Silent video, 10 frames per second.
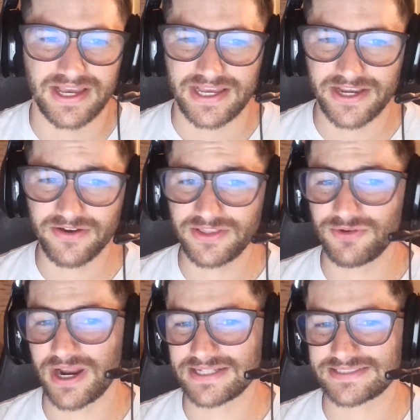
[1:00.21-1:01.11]
Here in the
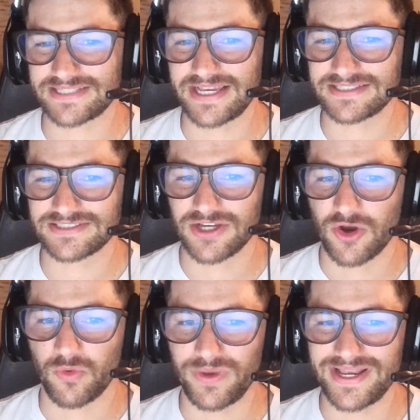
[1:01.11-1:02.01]
United States,
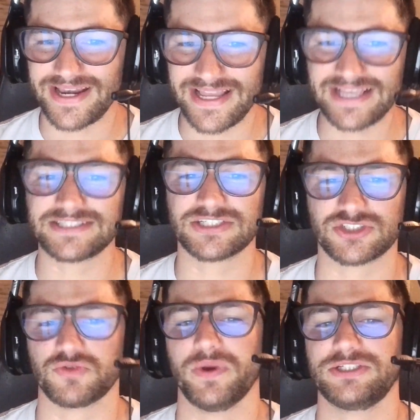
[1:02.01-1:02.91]
we need to
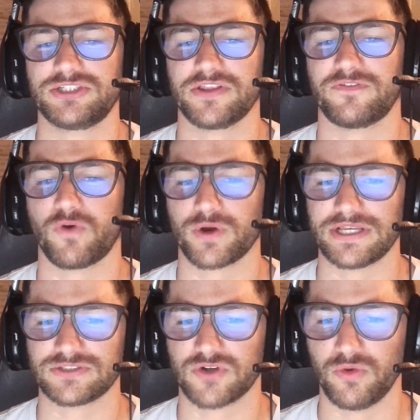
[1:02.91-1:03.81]
switch to the 4
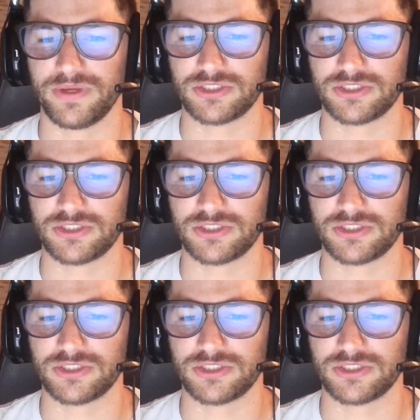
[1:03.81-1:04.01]
day school week